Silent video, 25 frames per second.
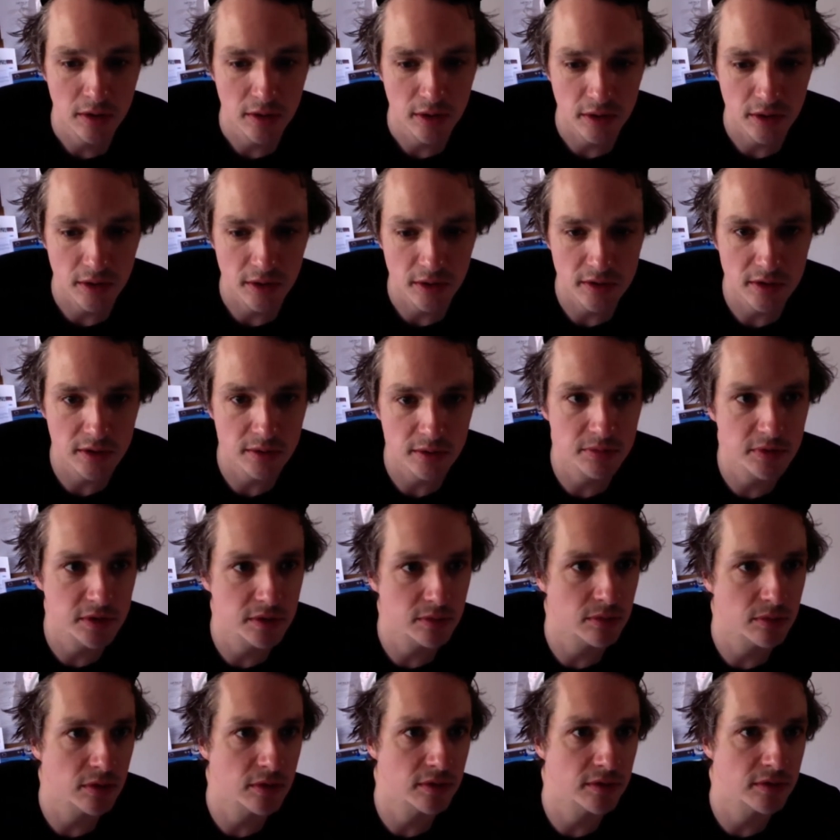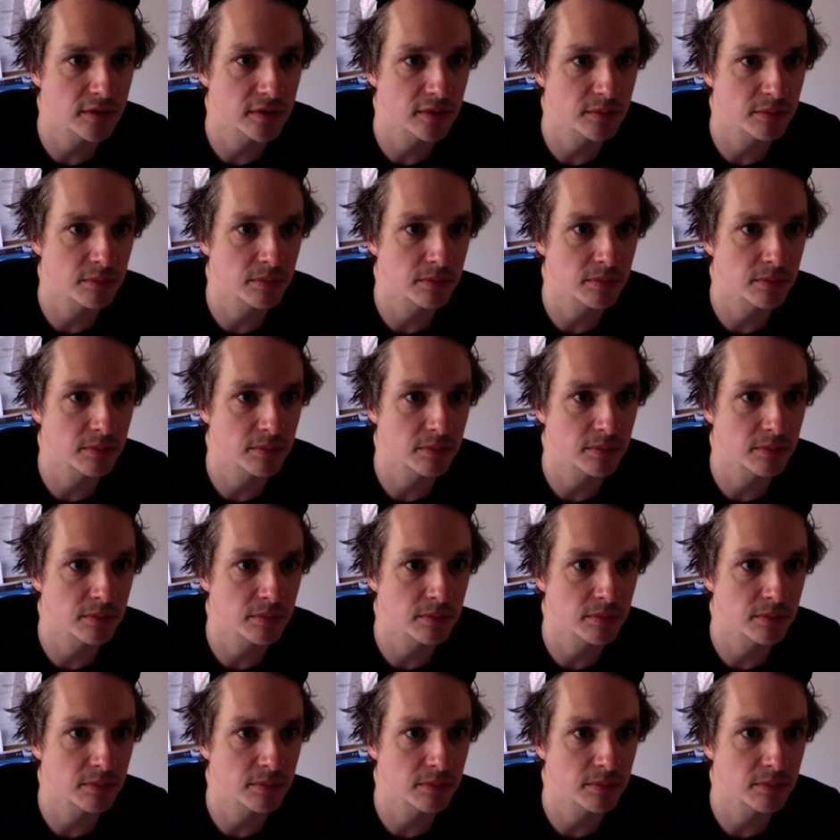It seems to want to